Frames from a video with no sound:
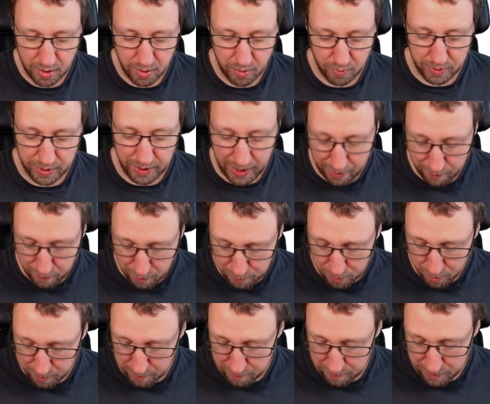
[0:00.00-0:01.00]
with error
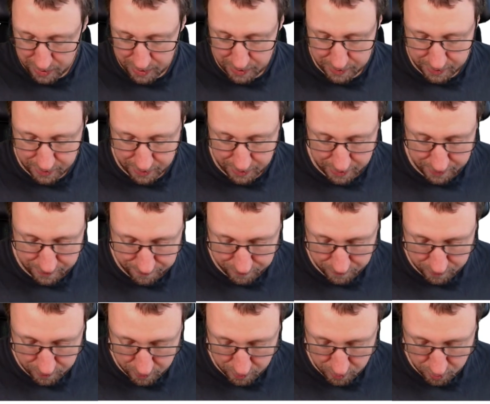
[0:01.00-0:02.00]
probability
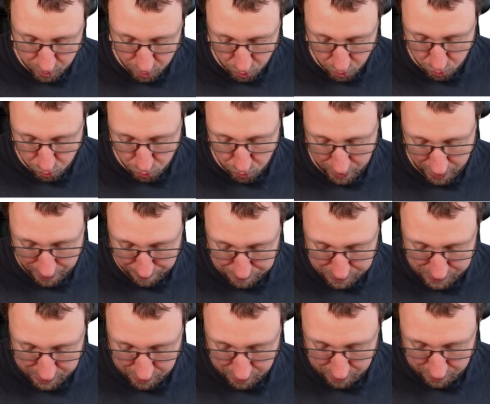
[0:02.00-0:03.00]
2
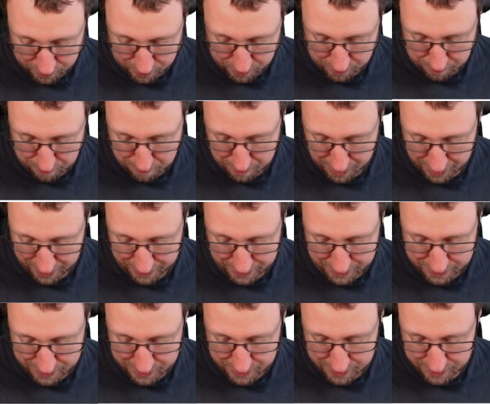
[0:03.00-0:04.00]
epsilon
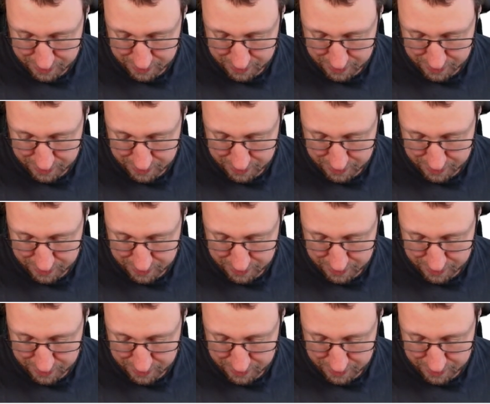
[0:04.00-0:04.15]
minus